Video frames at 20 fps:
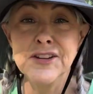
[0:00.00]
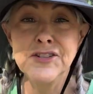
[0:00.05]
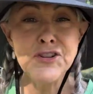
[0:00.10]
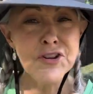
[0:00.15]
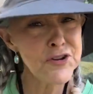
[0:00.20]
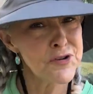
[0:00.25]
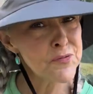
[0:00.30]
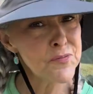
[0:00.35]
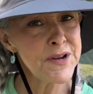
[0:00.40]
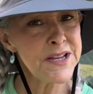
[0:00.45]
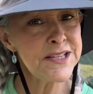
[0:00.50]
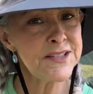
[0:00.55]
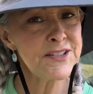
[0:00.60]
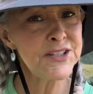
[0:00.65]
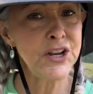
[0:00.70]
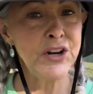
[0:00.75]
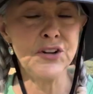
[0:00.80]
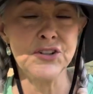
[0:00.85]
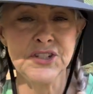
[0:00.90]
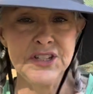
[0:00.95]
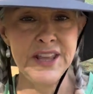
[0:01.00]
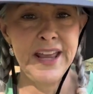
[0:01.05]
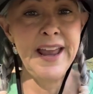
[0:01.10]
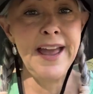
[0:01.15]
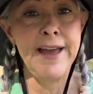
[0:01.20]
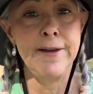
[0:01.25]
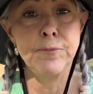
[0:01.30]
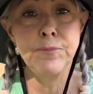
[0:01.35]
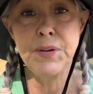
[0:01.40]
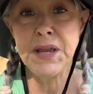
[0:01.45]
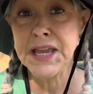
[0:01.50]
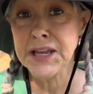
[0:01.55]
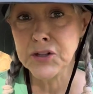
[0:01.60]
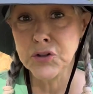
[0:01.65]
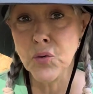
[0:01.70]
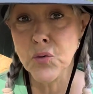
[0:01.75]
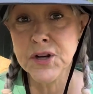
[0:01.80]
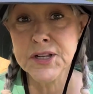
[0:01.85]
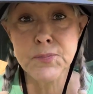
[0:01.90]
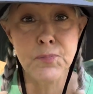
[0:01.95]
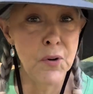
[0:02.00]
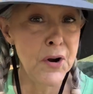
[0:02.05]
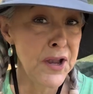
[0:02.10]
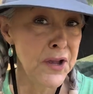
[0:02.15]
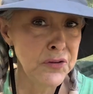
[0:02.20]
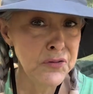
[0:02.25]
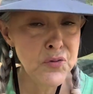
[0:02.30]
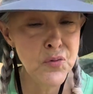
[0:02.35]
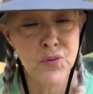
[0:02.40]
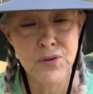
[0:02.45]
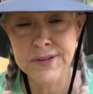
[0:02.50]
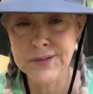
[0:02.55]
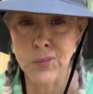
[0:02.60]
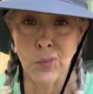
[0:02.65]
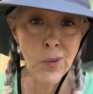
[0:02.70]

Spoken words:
Do your research. They have pink noise, brown noise,